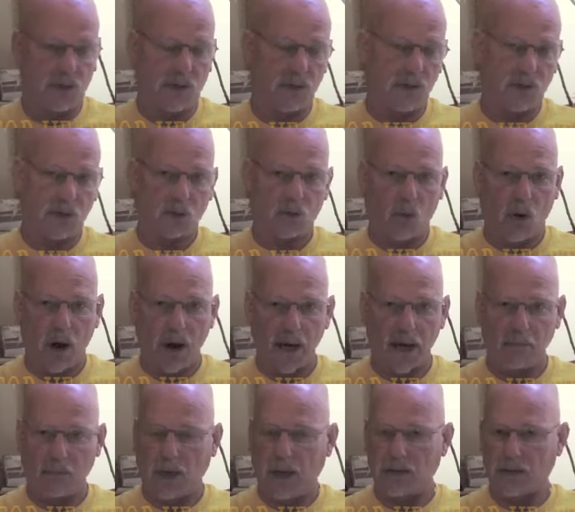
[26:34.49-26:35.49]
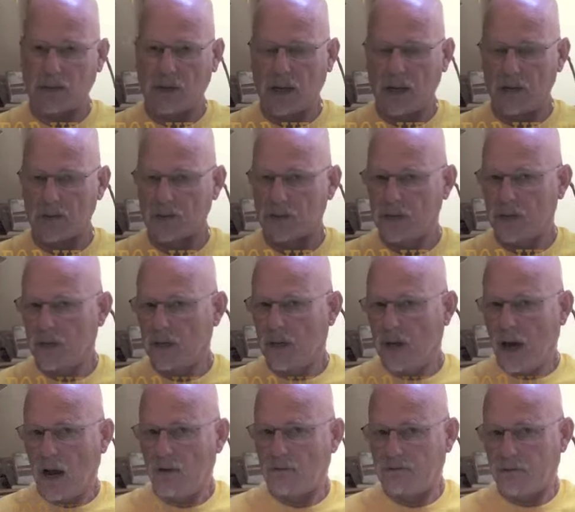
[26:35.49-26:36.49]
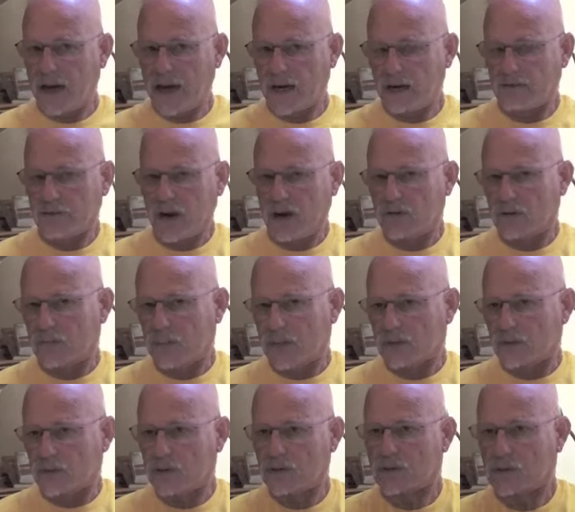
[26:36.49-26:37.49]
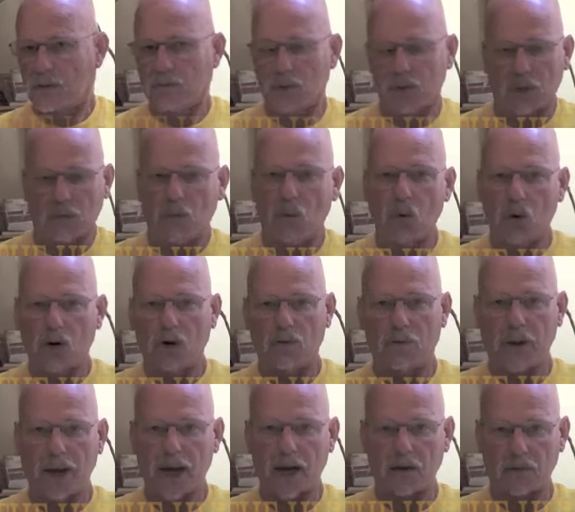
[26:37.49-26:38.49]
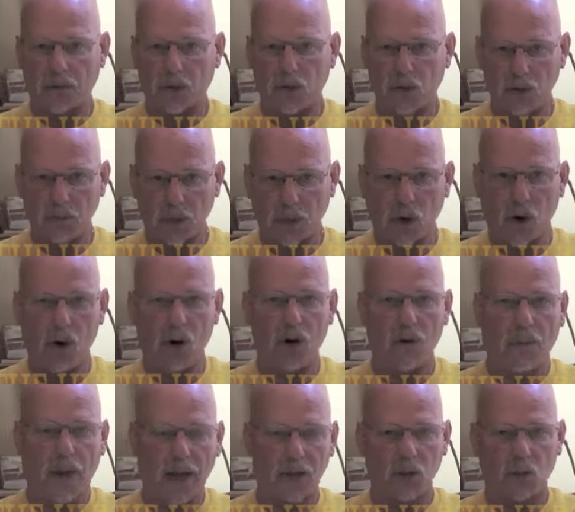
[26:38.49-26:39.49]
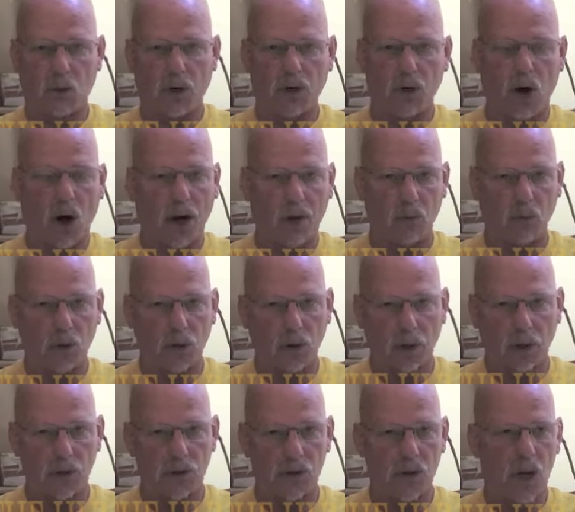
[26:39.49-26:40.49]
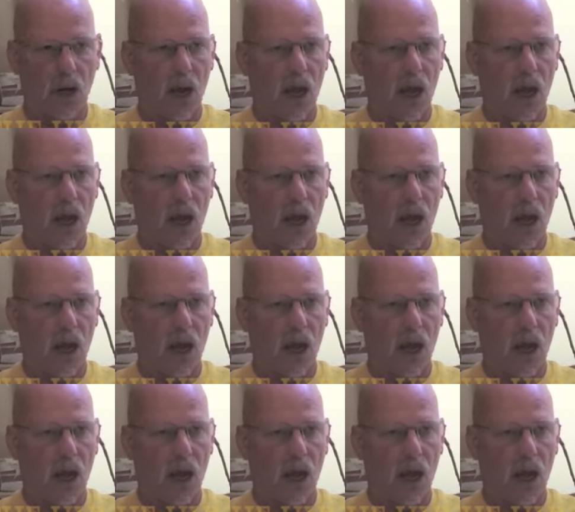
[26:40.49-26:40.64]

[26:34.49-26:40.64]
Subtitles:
This is why I'm less and less a fan of government systems and more a fan of the human heart. That's where God works.